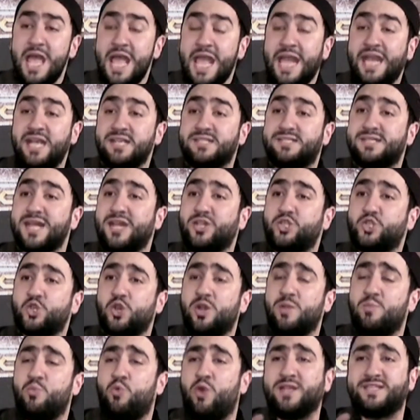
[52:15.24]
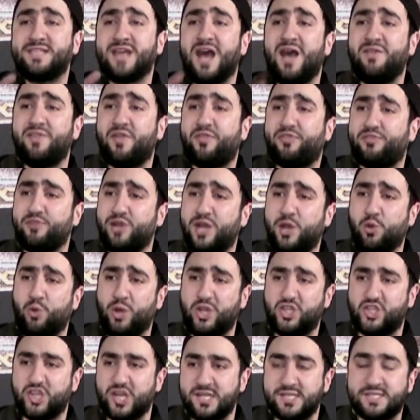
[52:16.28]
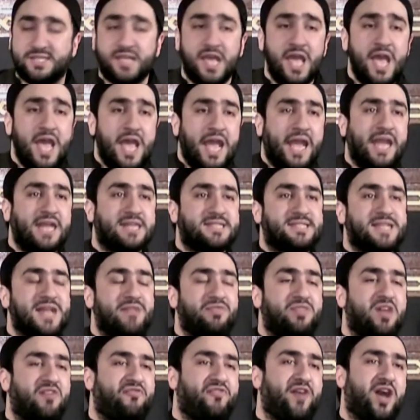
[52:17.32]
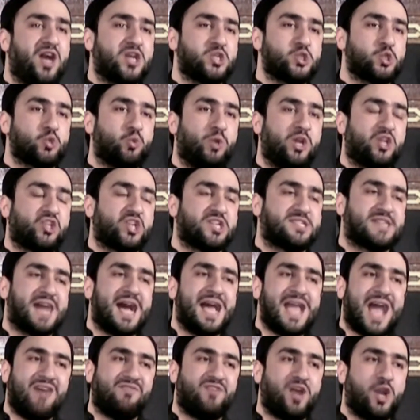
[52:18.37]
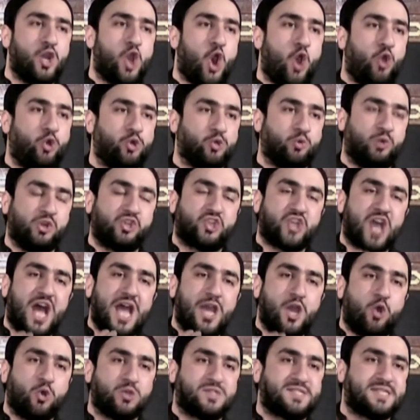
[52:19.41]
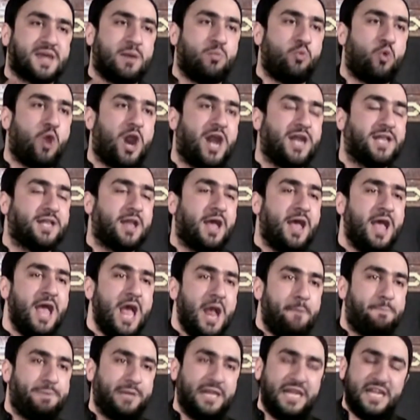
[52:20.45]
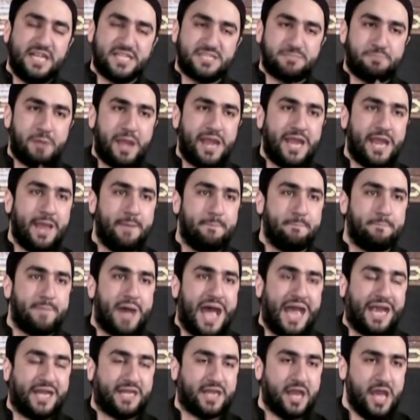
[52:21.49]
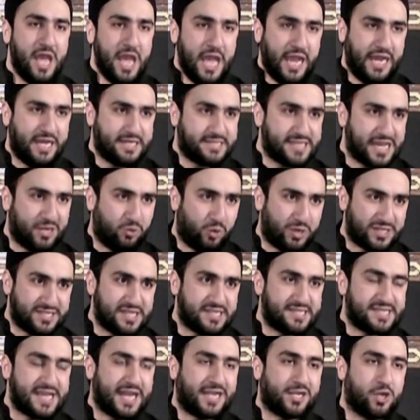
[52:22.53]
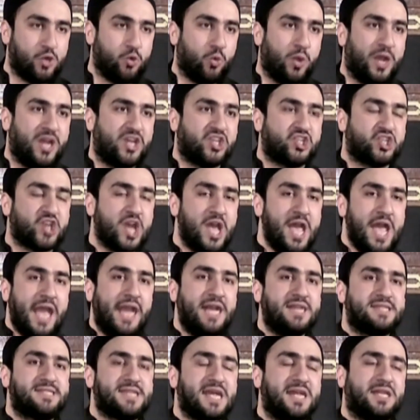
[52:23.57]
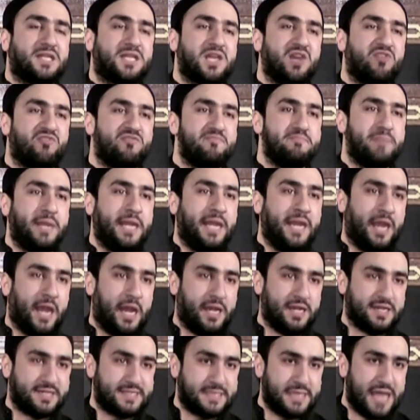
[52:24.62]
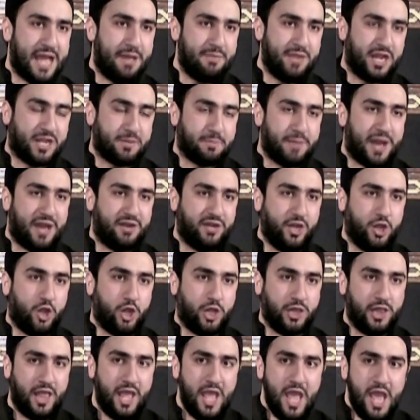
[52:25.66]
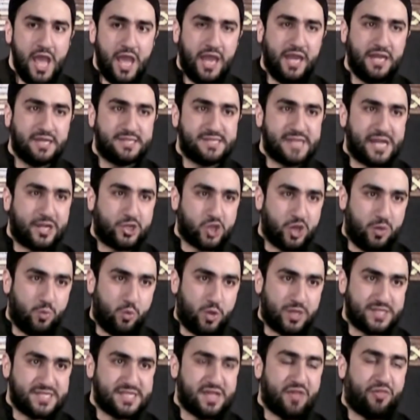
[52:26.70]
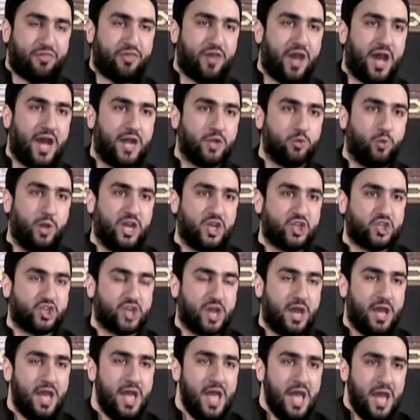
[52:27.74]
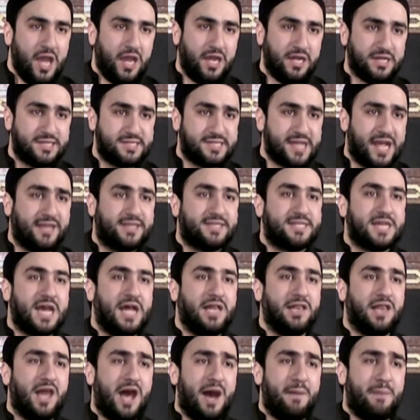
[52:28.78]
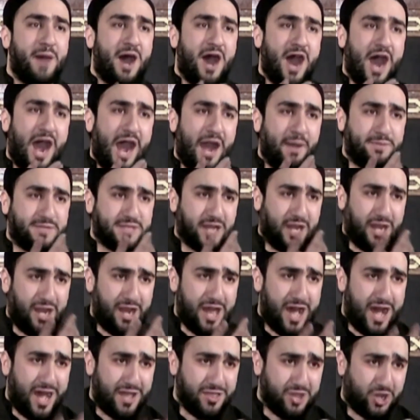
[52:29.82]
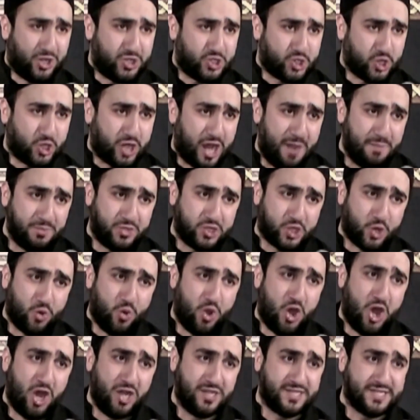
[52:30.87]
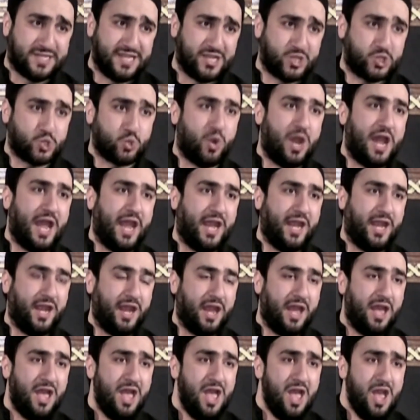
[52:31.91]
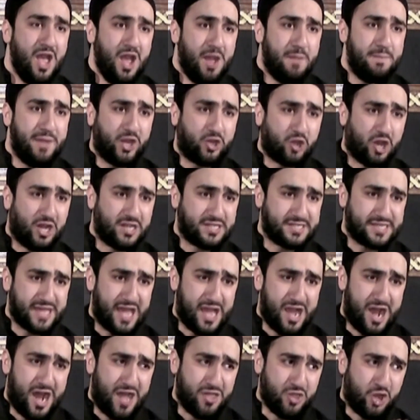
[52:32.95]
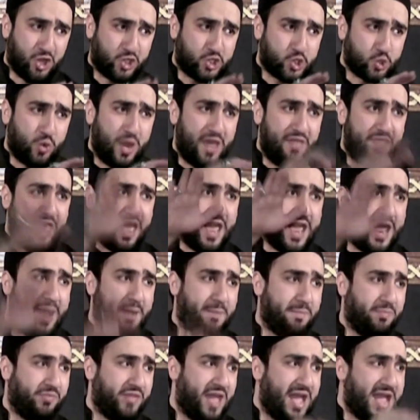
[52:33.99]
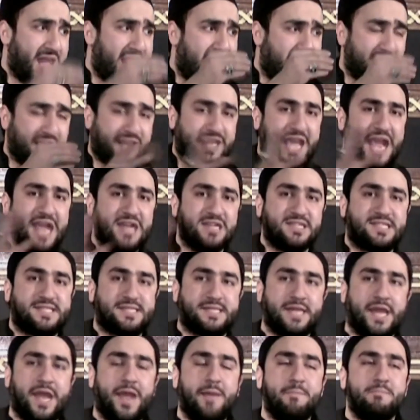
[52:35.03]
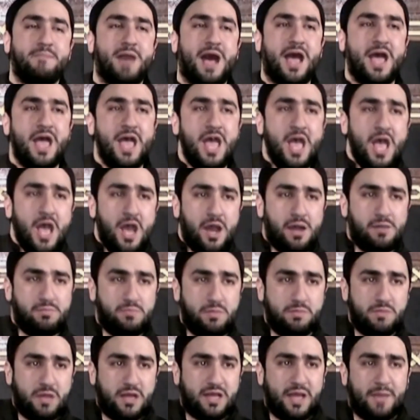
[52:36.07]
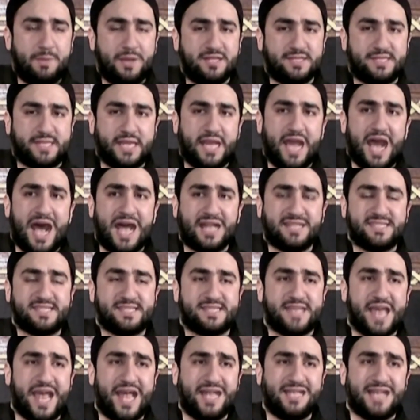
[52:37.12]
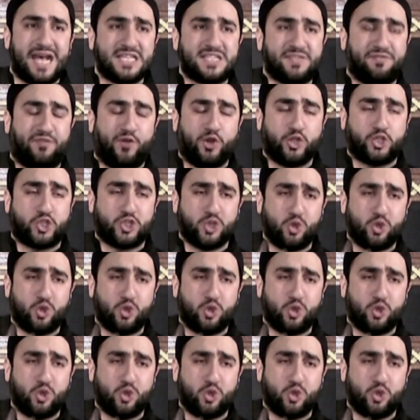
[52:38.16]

He said to him, what are the 3 wishes? He said, the first wish is I have a loan which I owe someone. Please pay him back. He said, what's the second wish? He said, give me an Islamic burial. He said to him, what's the third wish? He said, tell Abu Abdullah not to come towards this way, because they are not with him, they are against him. Ibn Ziyad said, as for